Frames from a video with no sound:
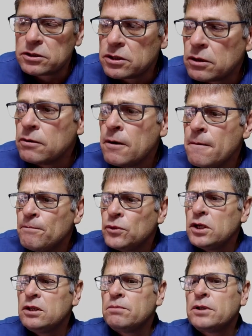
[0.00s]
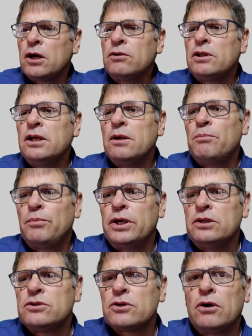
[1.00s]
So it totally
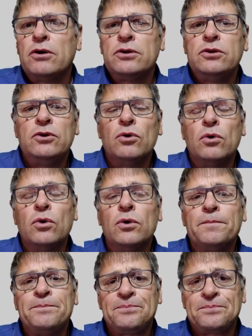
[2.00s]
depends on your